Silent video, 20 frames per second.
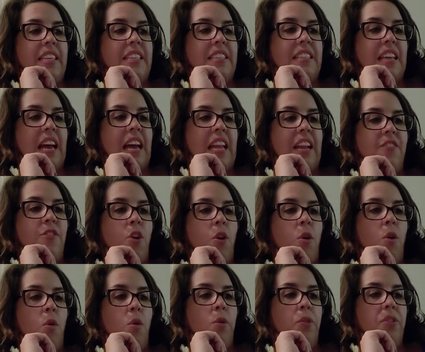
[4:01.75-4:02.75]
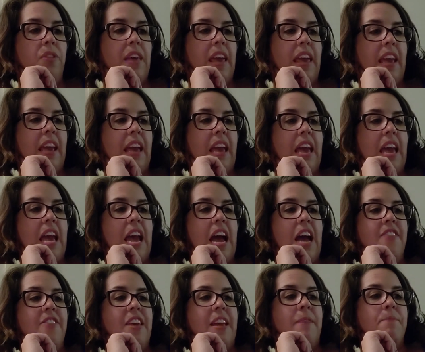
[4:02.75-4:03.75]
side of the whole thing,
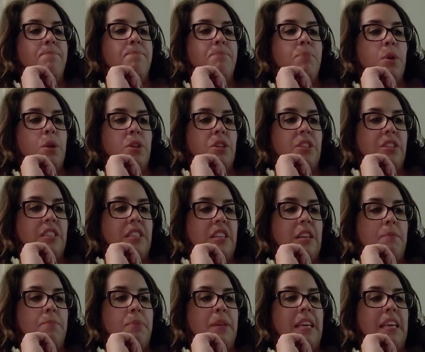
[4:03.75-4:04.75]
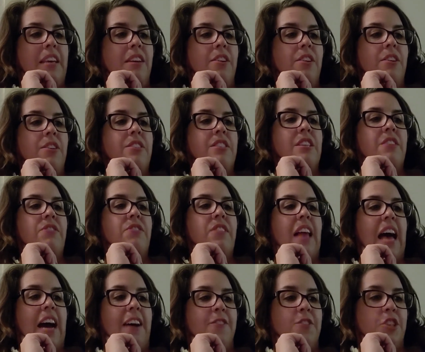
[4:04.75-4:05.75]
and they burst into peals of
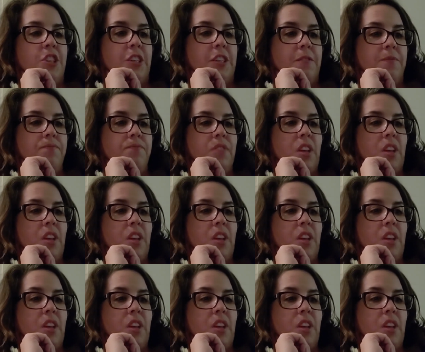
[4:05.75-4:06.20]
laughter.